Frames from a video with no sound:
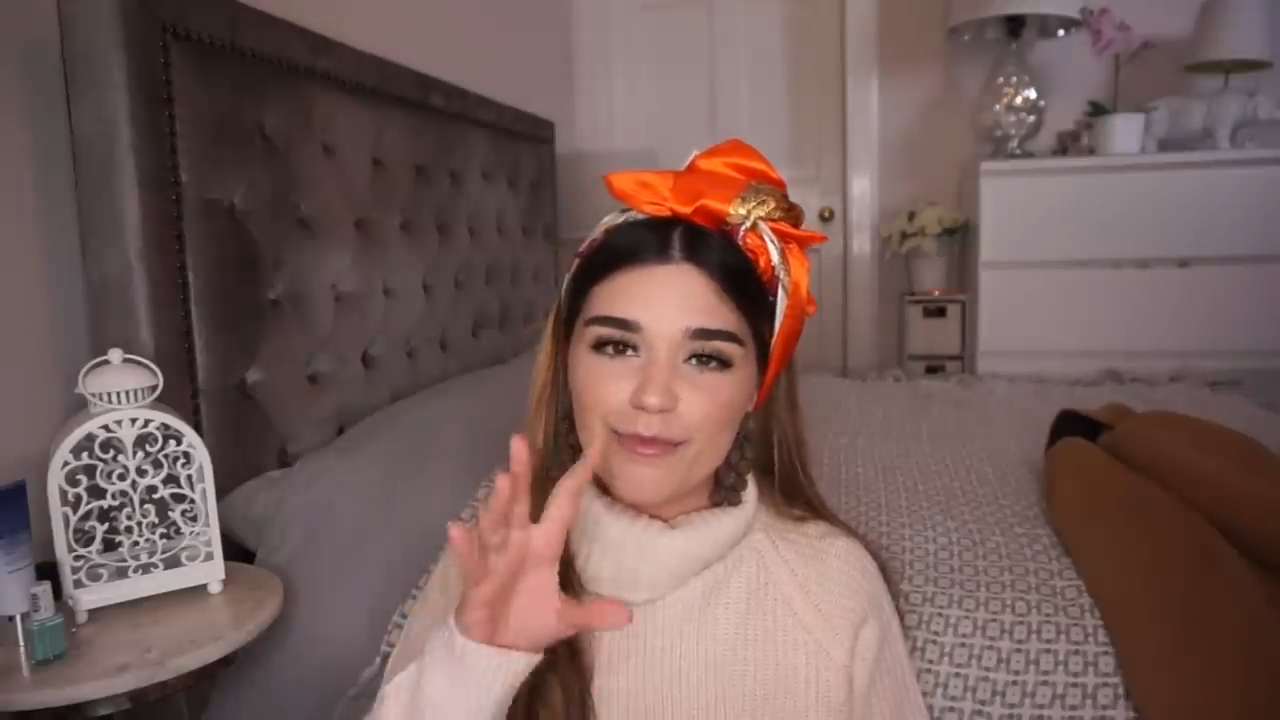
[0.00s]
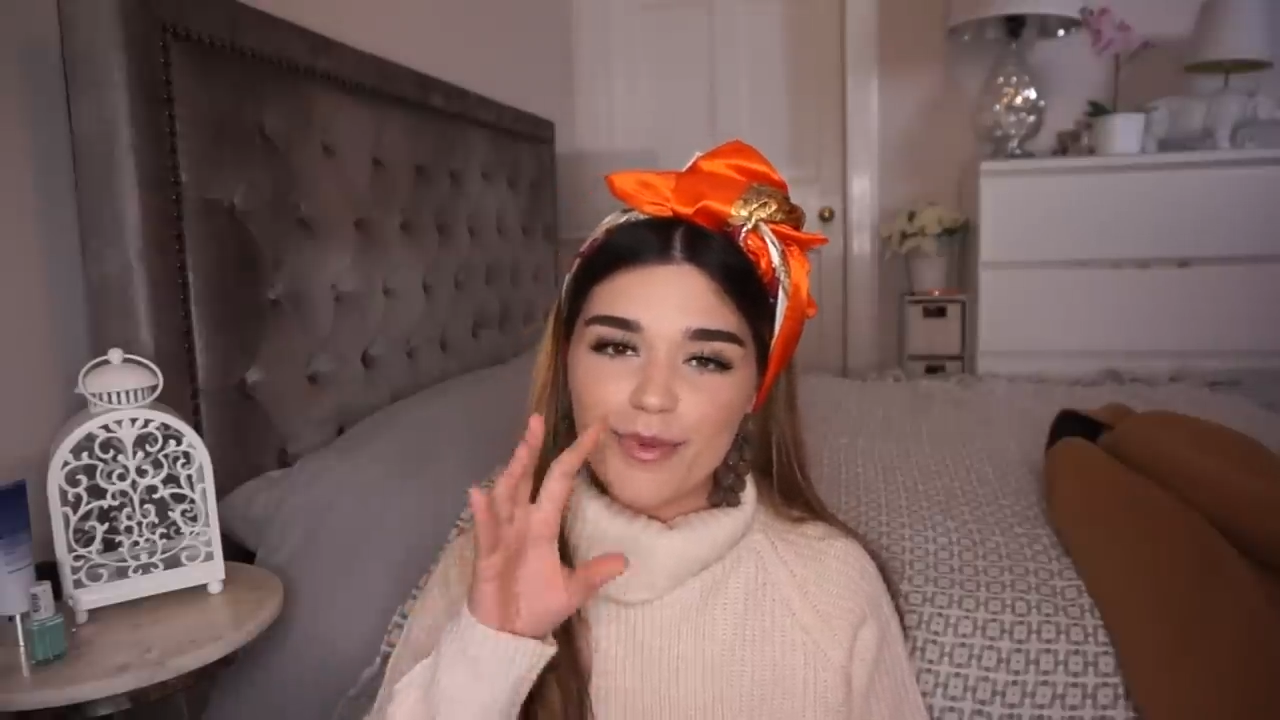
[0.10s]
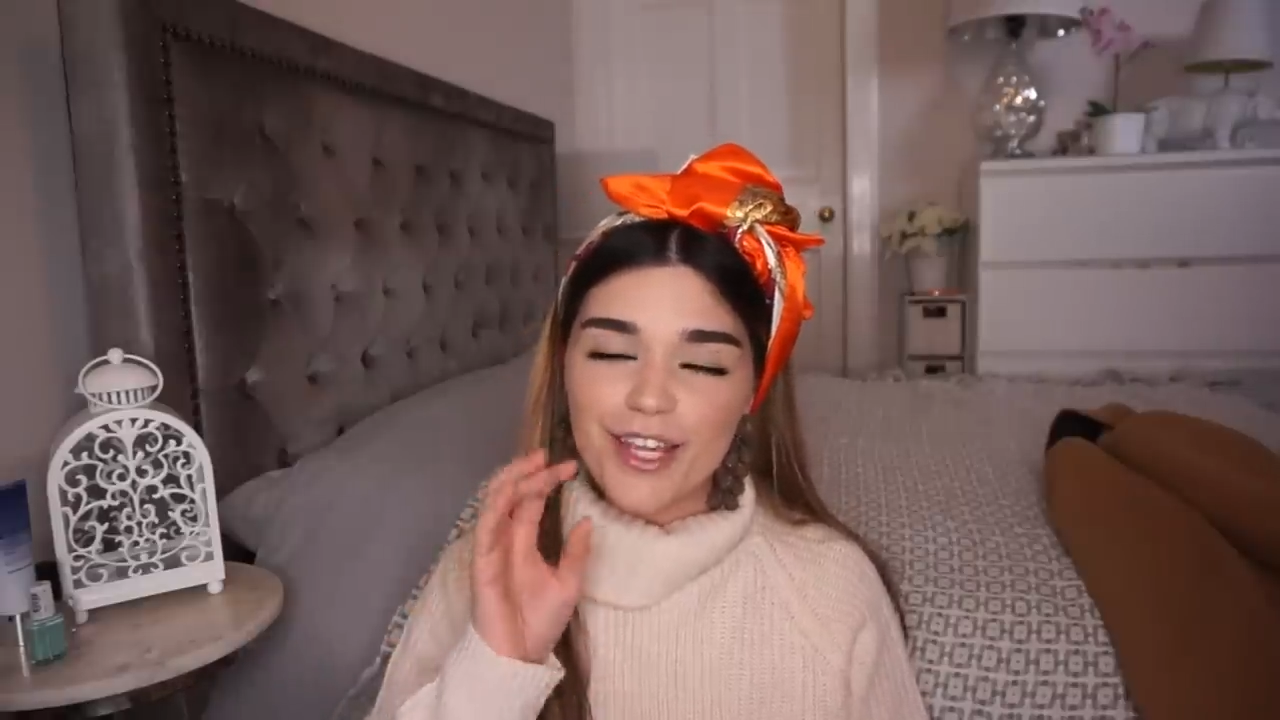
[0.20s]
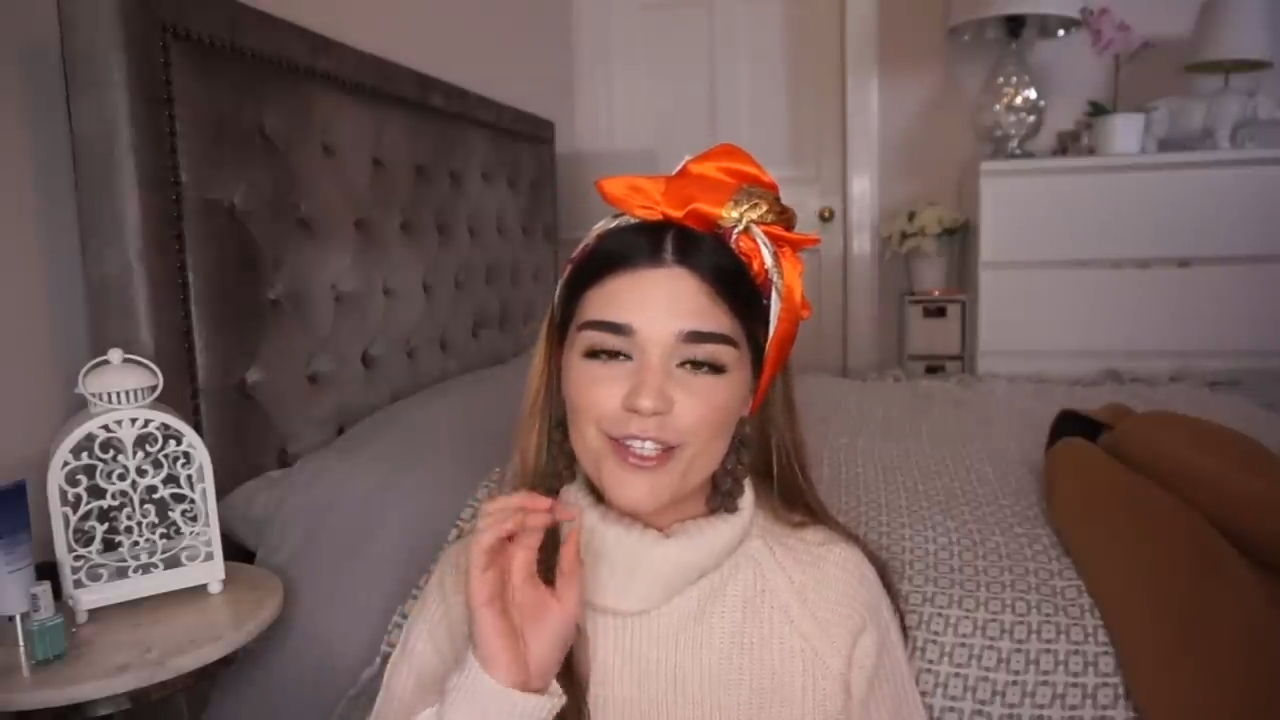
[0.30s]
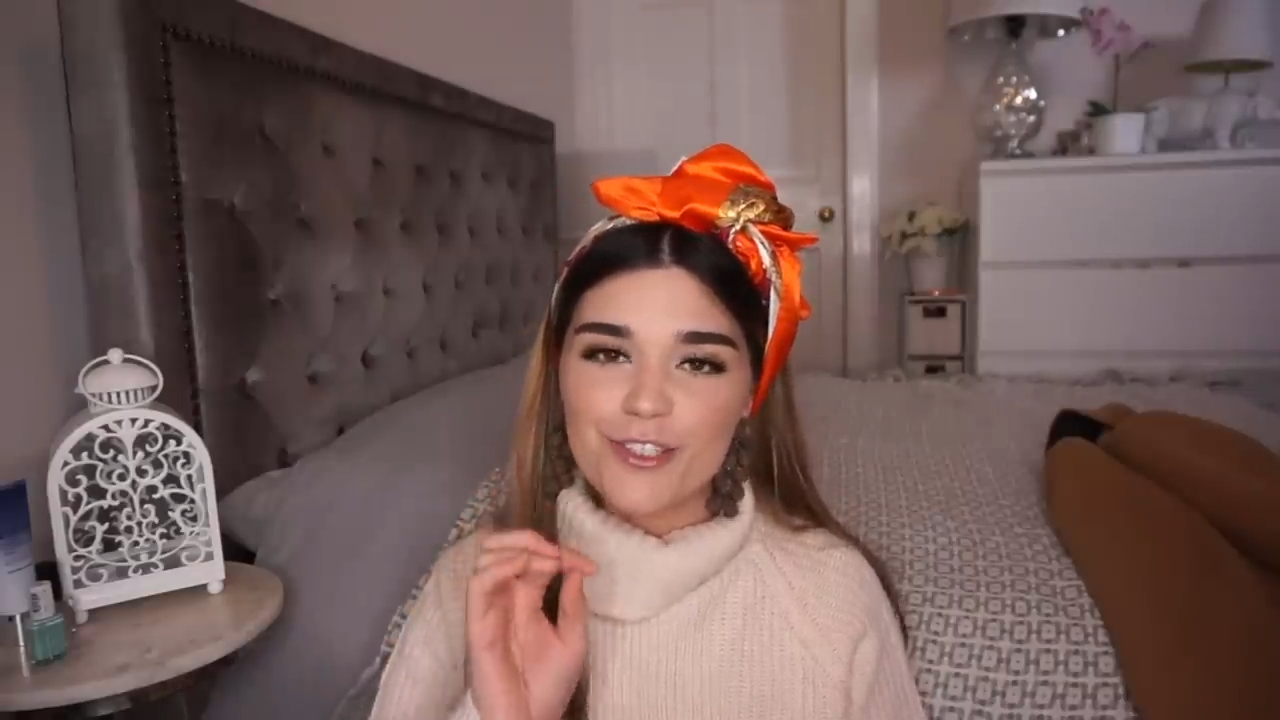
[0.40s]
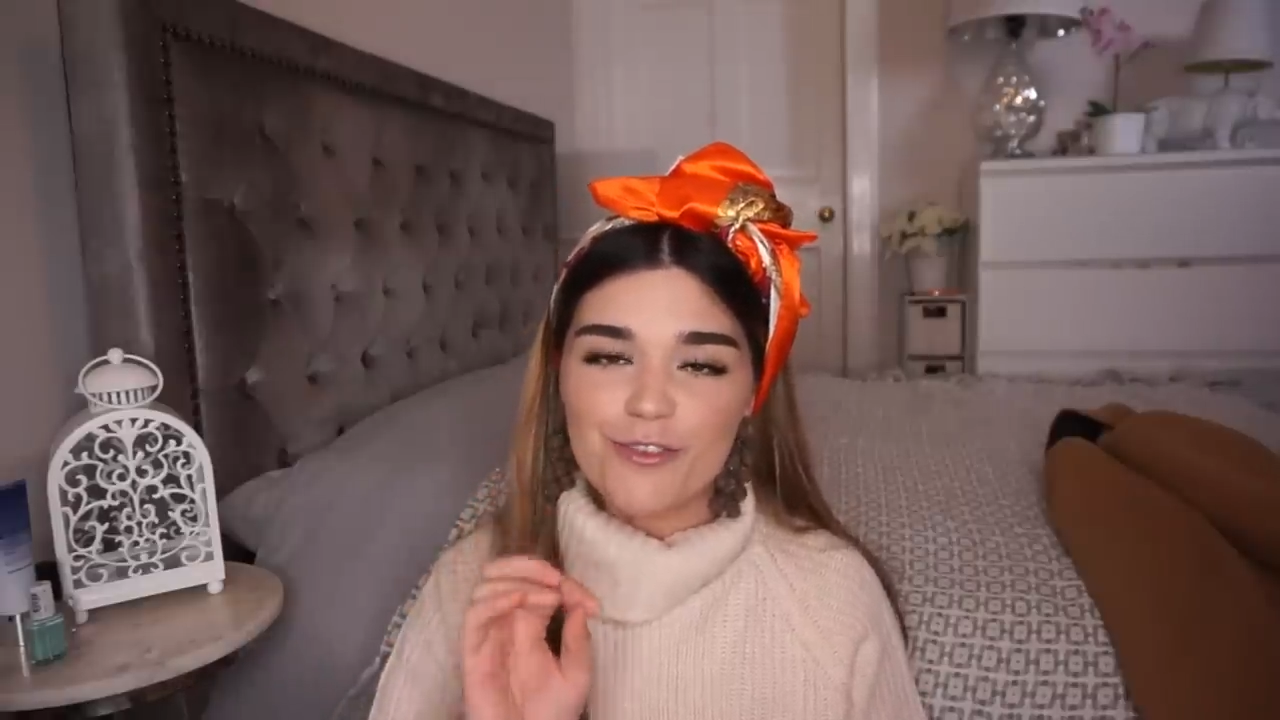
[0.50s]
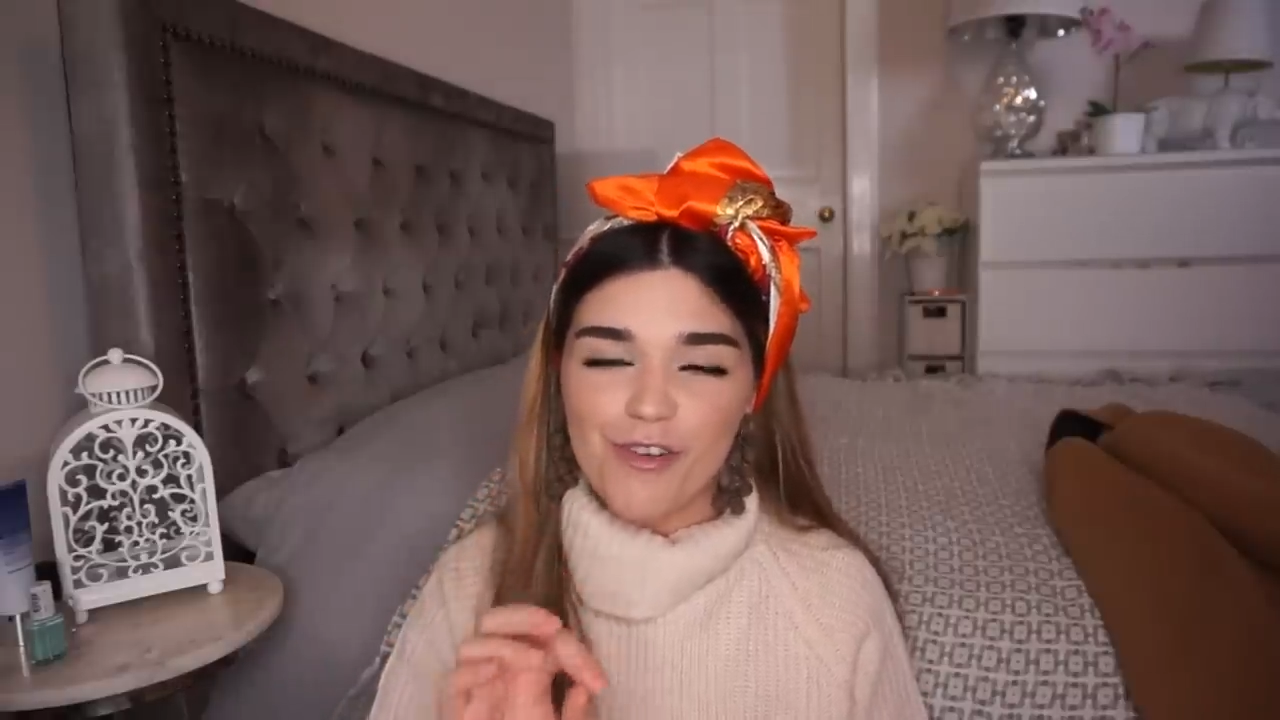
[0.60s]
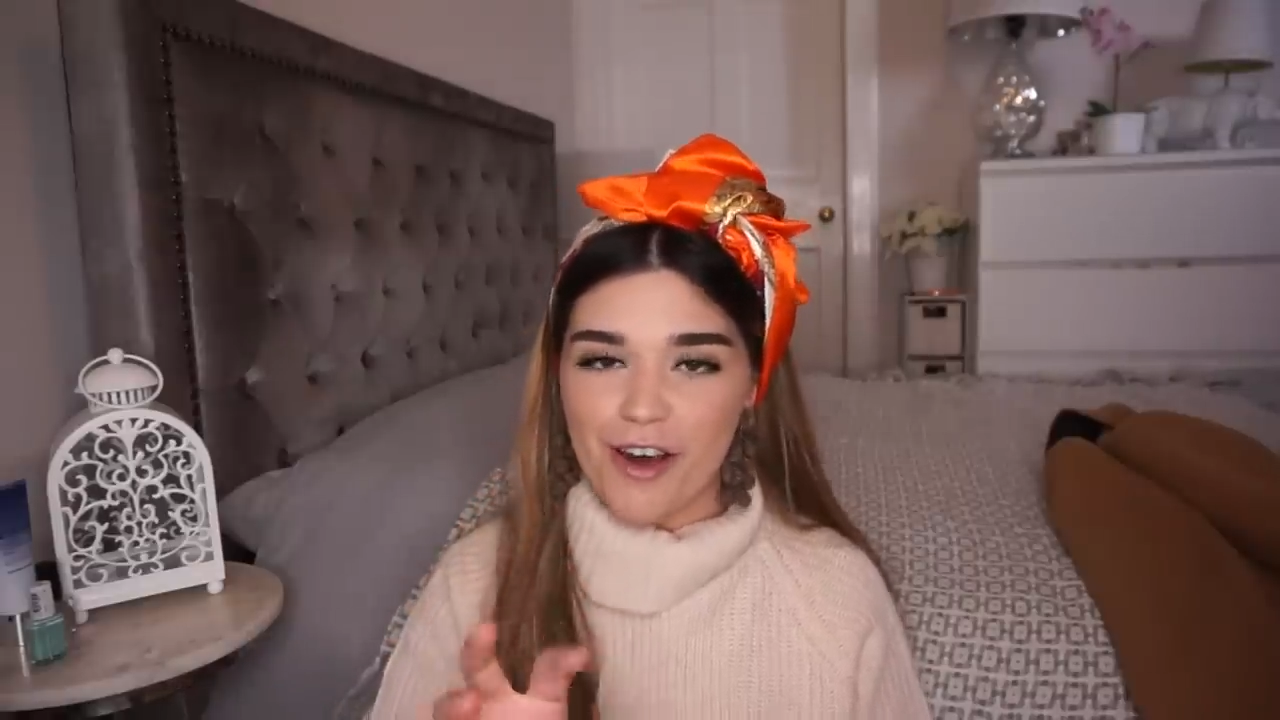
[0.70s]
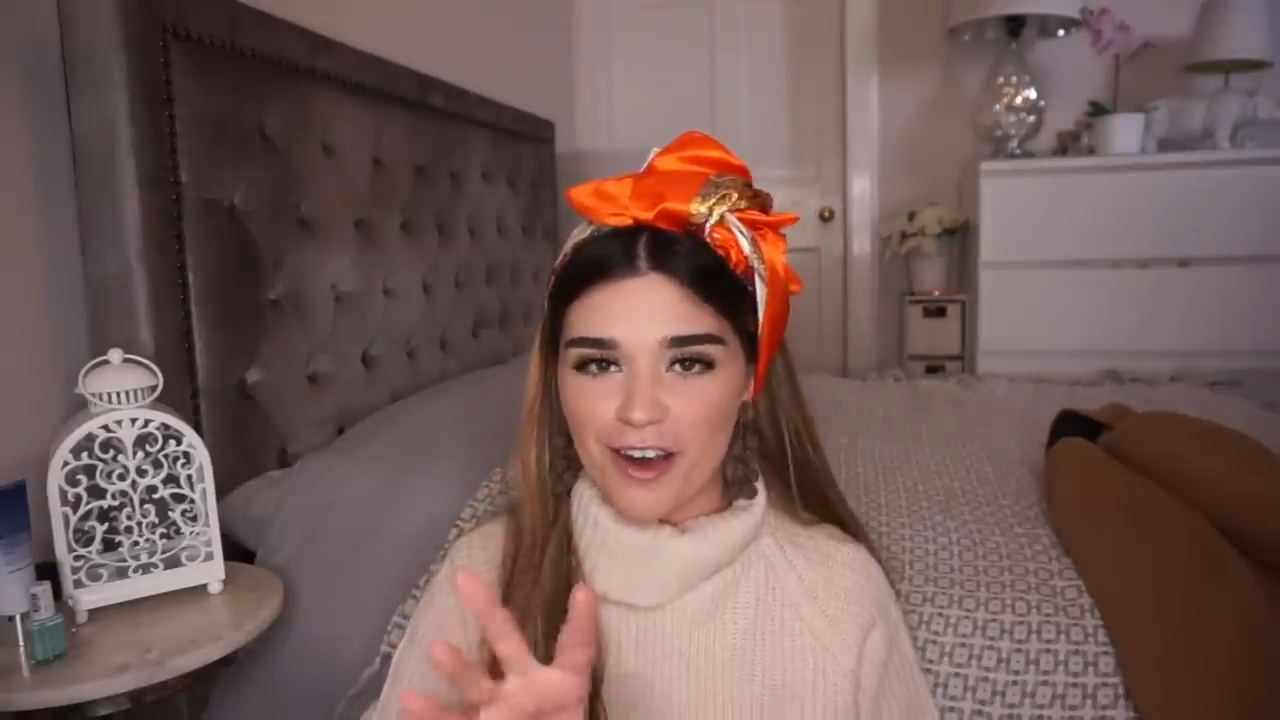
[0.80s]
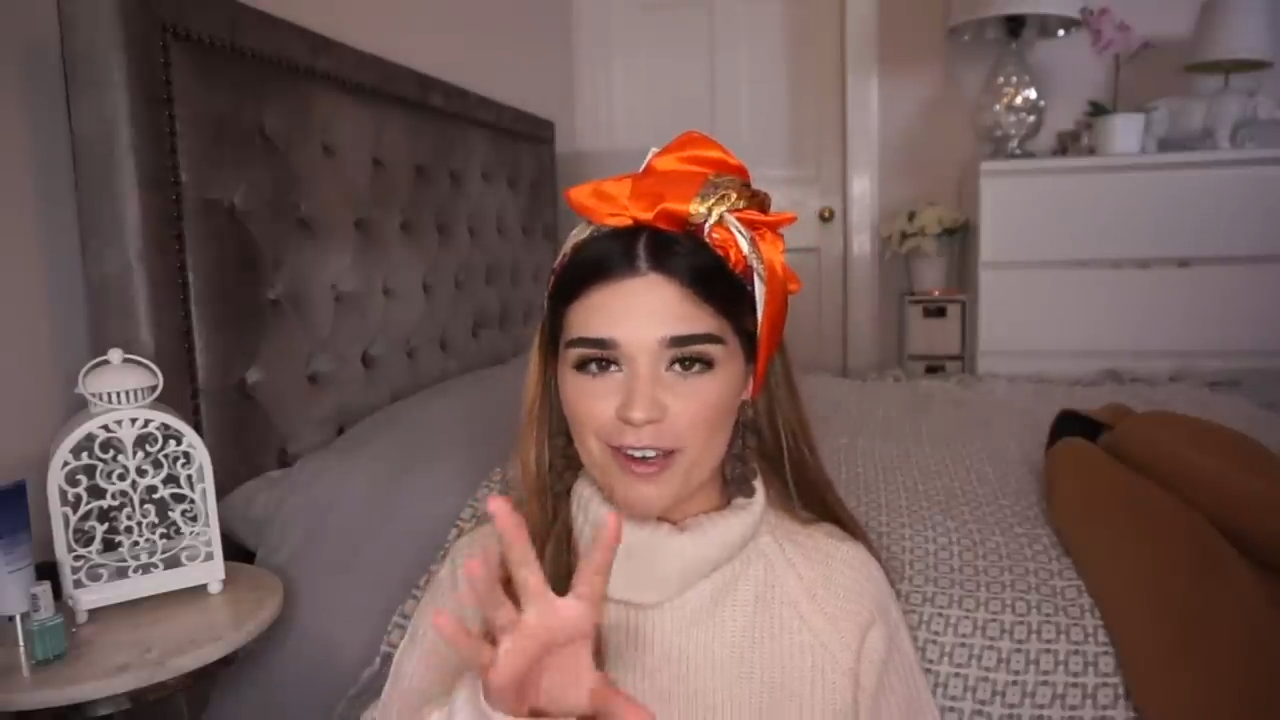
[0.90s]
beach
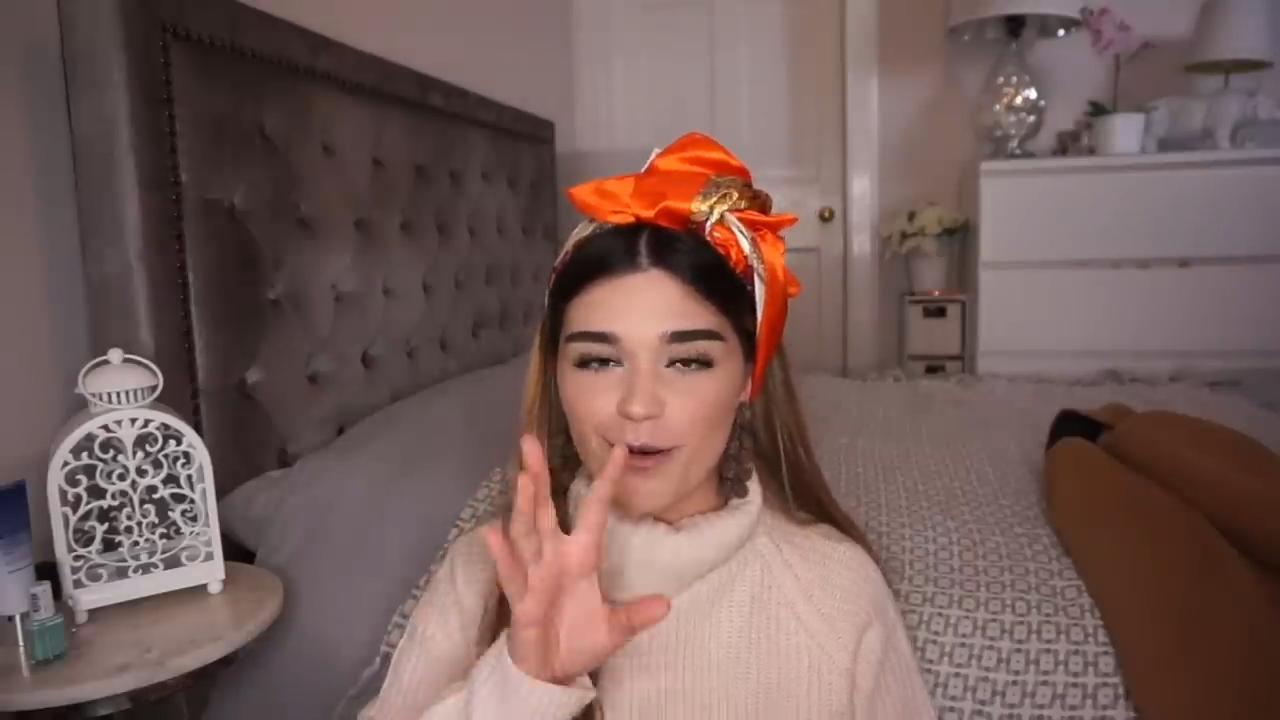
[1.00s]
vibe,